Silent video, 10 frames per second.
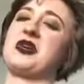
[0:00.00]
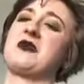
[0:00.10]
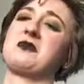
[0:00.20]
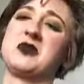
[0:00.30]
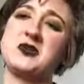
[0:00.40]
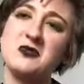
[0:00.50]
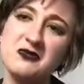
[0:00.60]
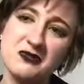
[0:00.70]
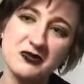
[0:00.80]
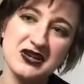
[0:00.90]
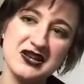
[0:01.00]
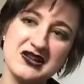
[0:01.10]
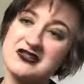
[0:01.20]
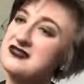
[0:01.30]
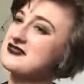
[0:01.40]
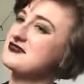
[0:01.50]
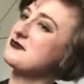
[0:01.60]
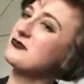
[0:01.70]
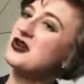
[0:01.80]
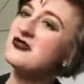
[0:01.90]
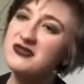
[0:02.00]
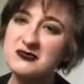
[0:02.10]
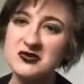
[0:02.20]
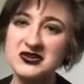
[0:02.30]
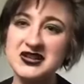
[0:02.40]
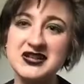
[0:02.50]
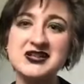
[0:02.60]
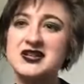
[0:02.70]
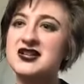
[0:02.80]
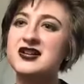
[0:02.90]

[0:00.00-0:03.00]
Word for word: how beautiful it is, worth the money,